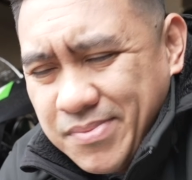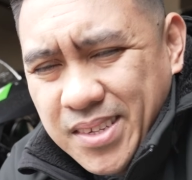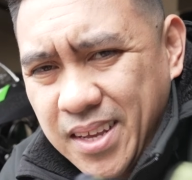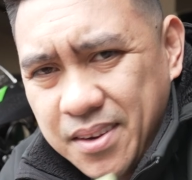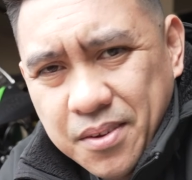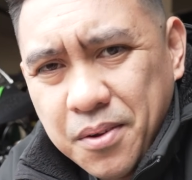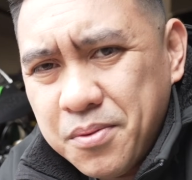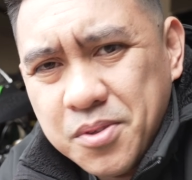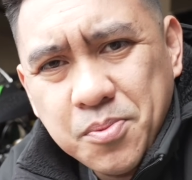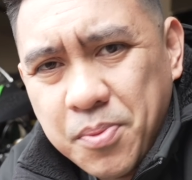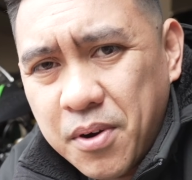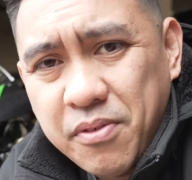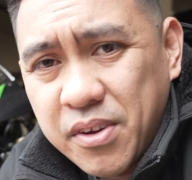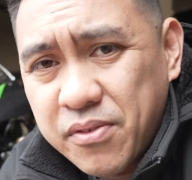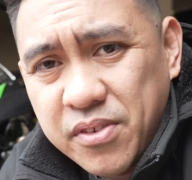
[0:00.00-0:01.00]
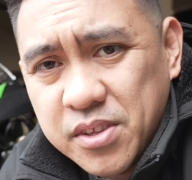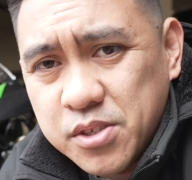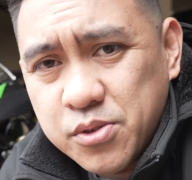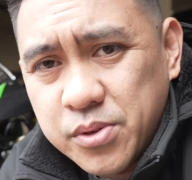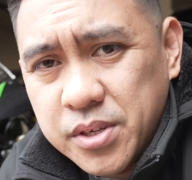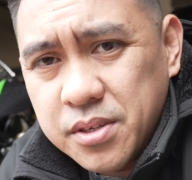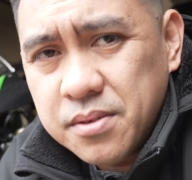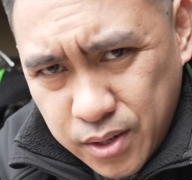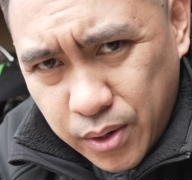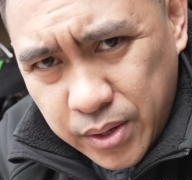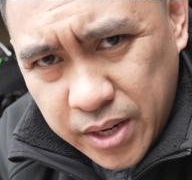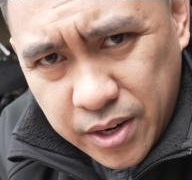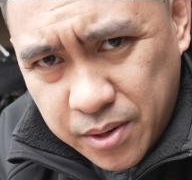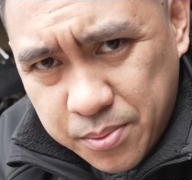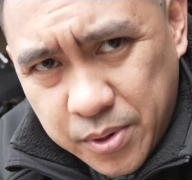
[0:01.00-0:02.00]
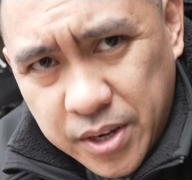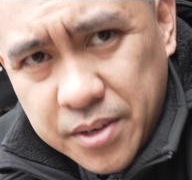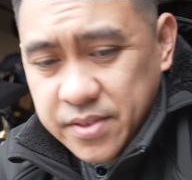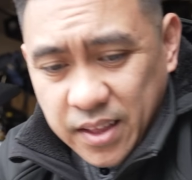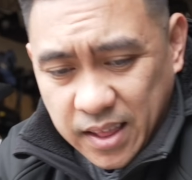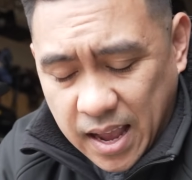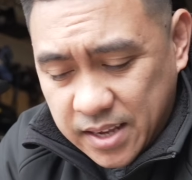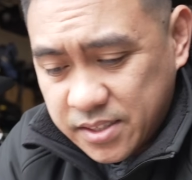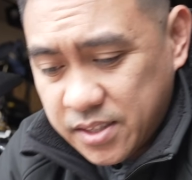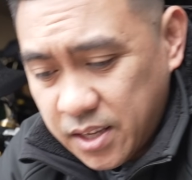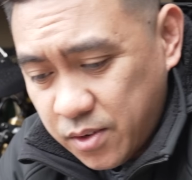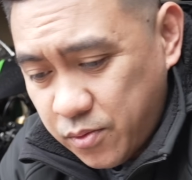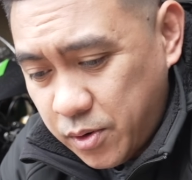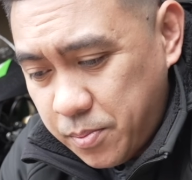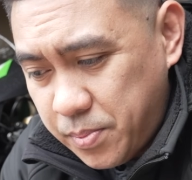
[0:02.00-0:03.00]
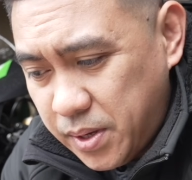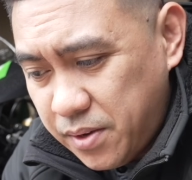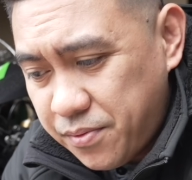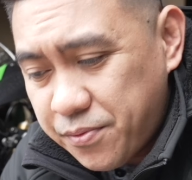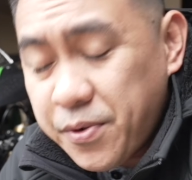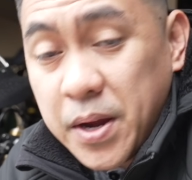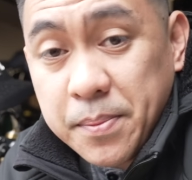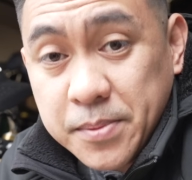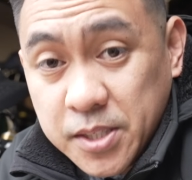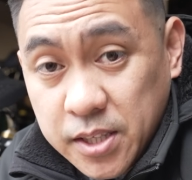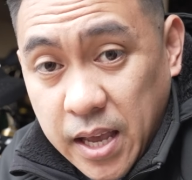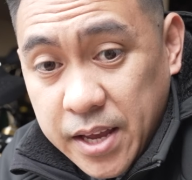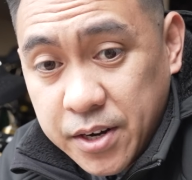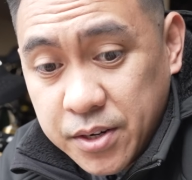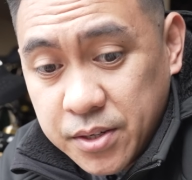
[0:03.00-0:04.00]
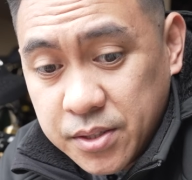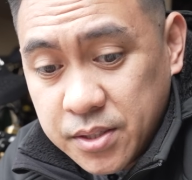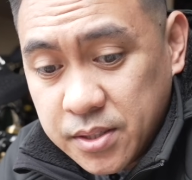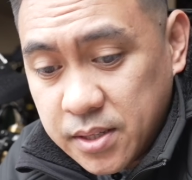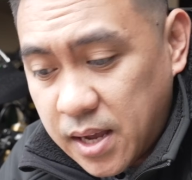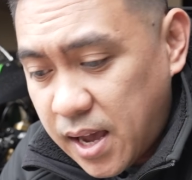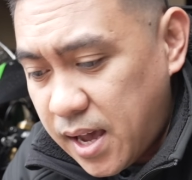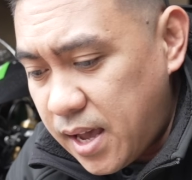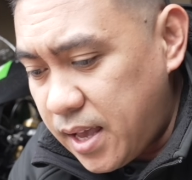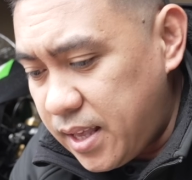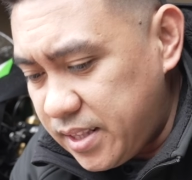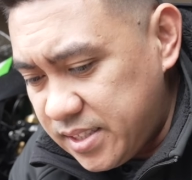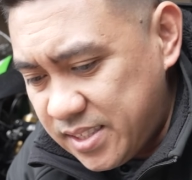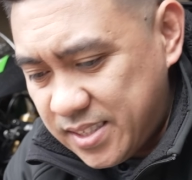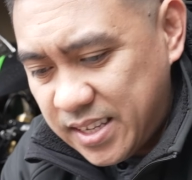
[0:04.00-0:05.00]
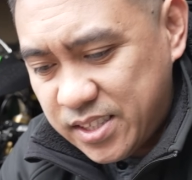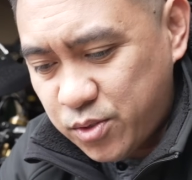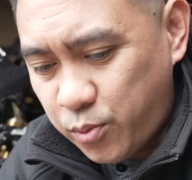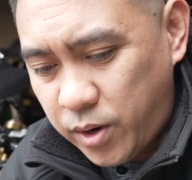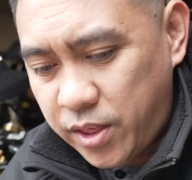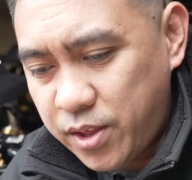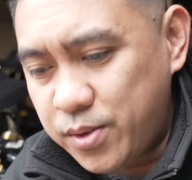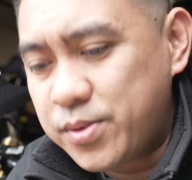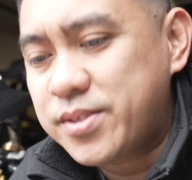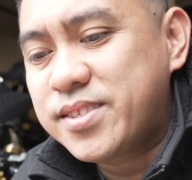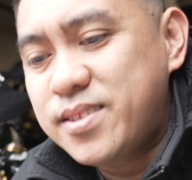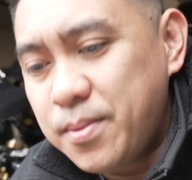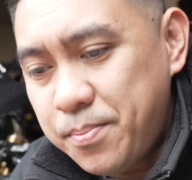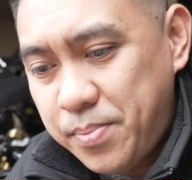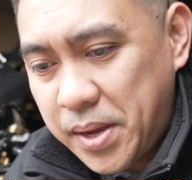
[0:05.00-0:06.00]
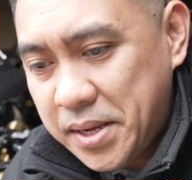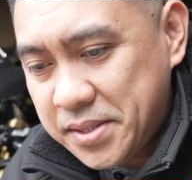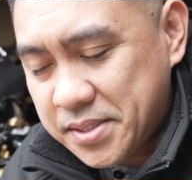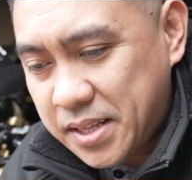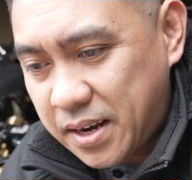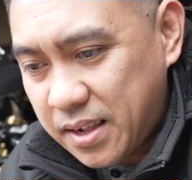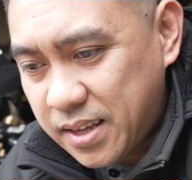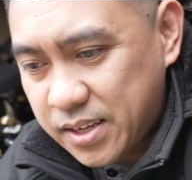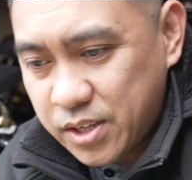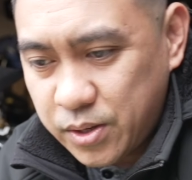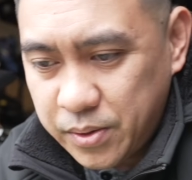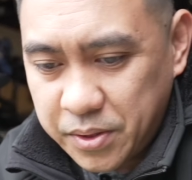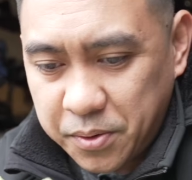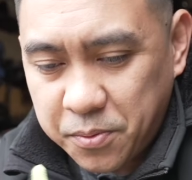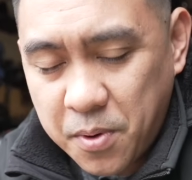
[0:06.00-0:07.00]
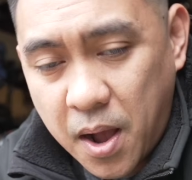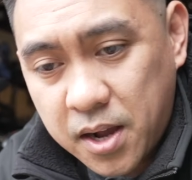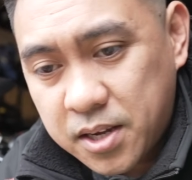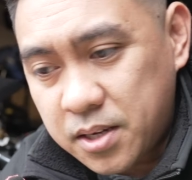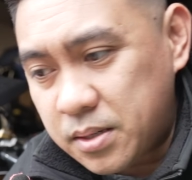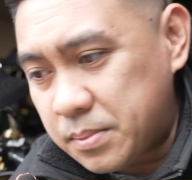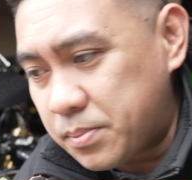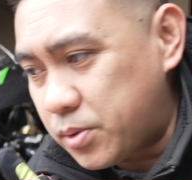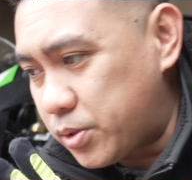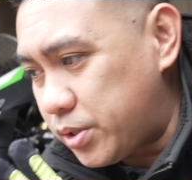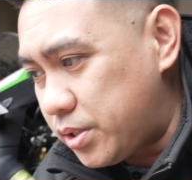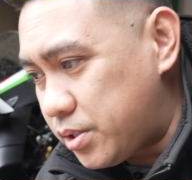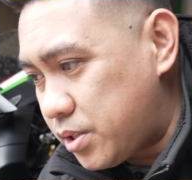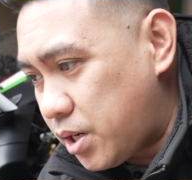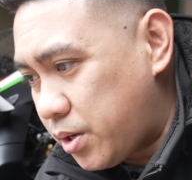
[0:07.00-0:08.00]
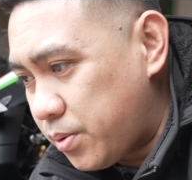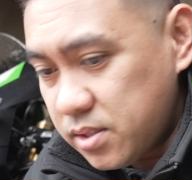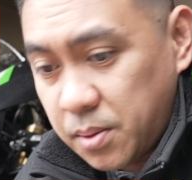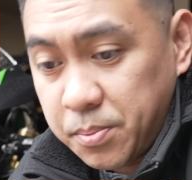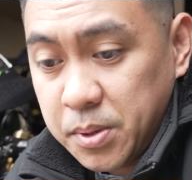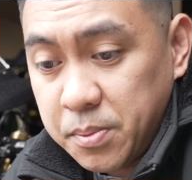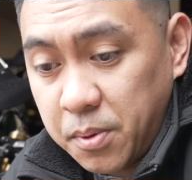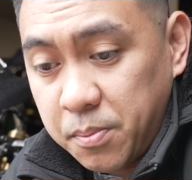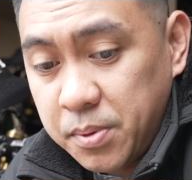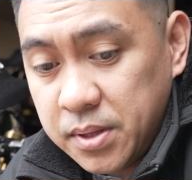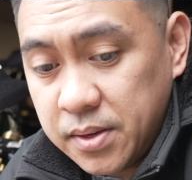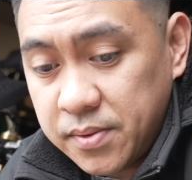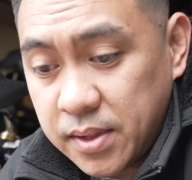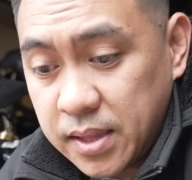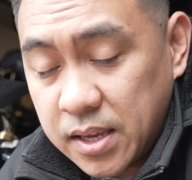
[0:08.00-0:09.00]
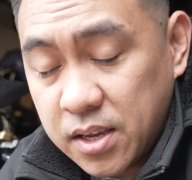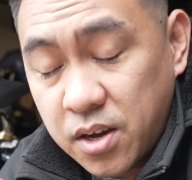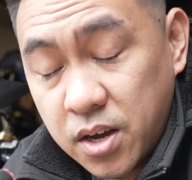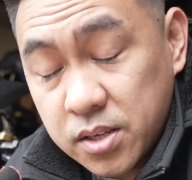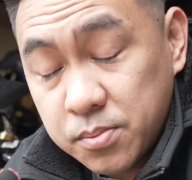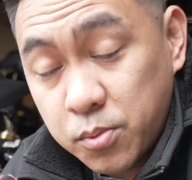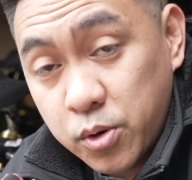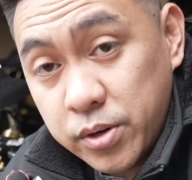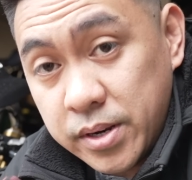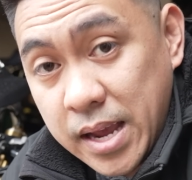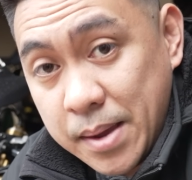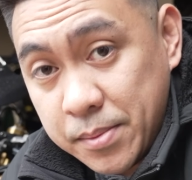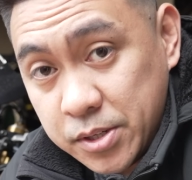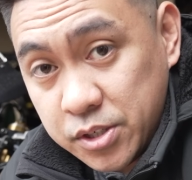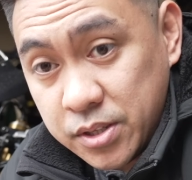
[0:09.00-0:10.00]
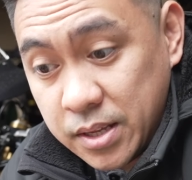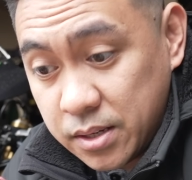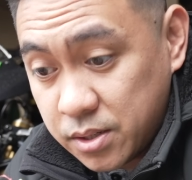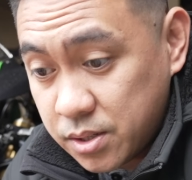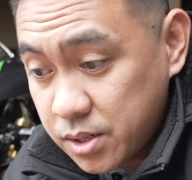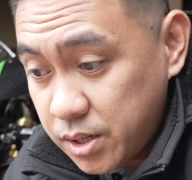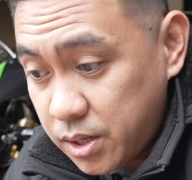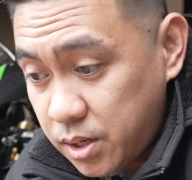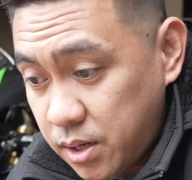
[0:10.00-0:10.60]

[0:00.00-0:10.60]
I don't know, it's perfect for the street. No need to upgrade. The last thing would be frame sliders. It's one of those debates that are like, you either rock them or you don't. Some people believe that they cause more damage than good.